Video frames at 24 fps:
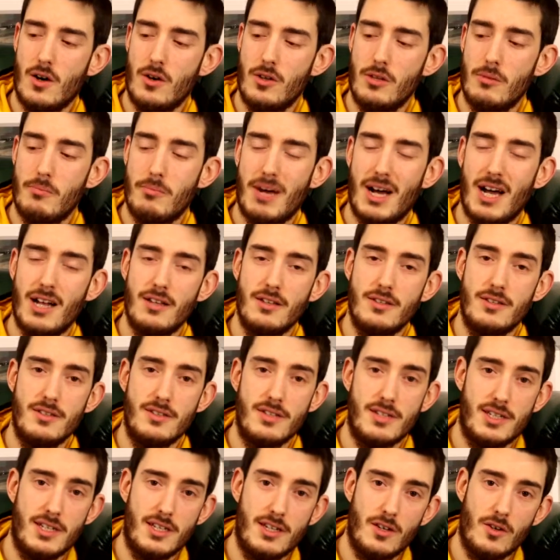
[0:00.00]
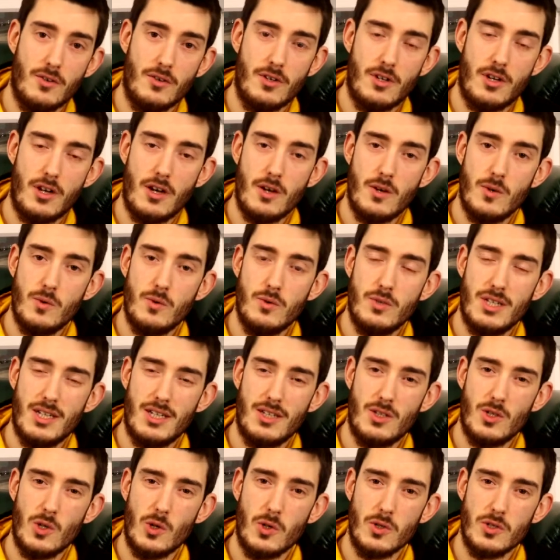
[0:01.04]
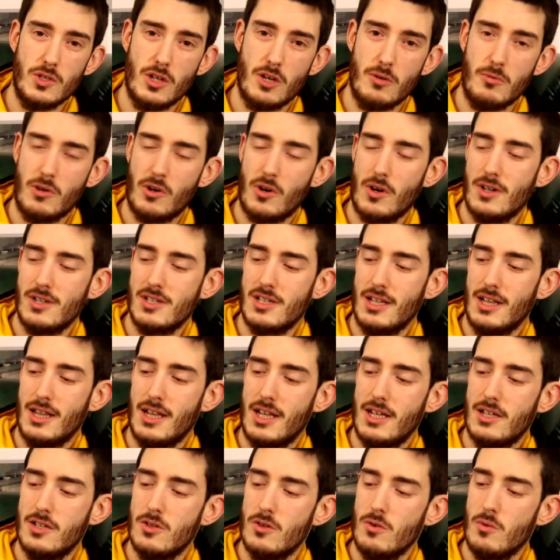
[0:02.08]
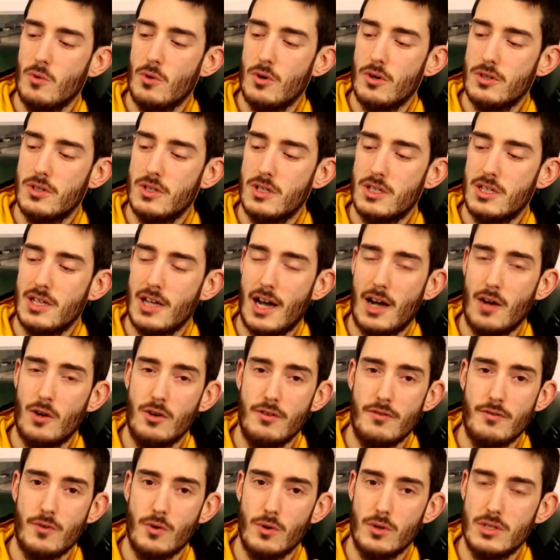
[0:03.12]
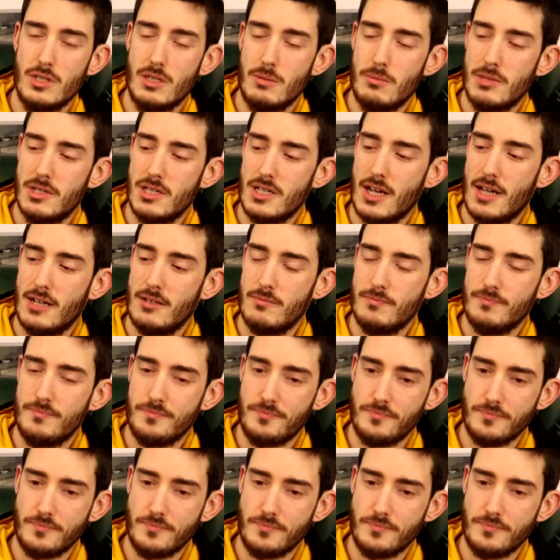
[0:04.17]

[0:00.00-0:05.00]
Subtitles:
on the palate as it did on the nose. It does come across a little watered down at 40%.